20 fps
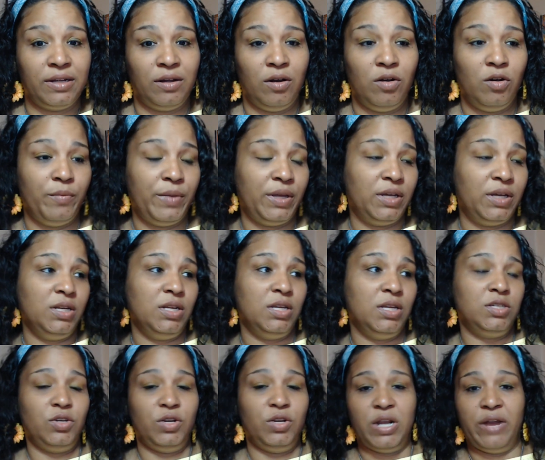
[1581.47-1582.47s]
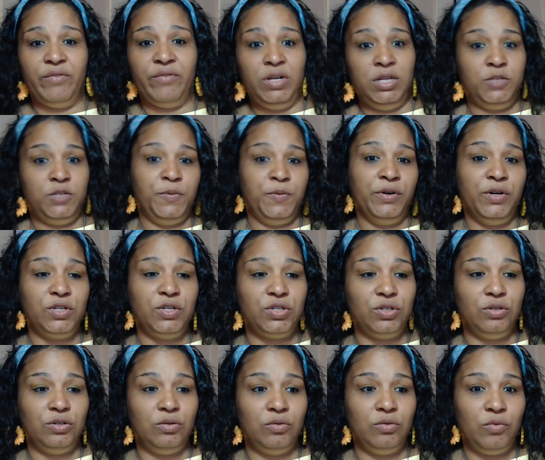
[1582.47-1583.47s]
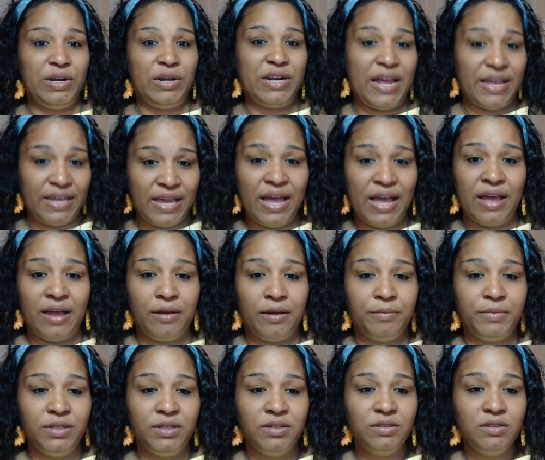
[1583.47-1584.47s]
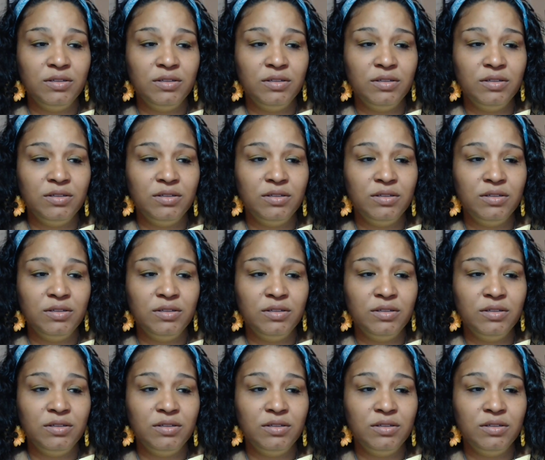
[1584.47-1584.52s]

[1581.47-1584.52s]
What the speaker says: oh my goodness, you're not really spiritual, when I am.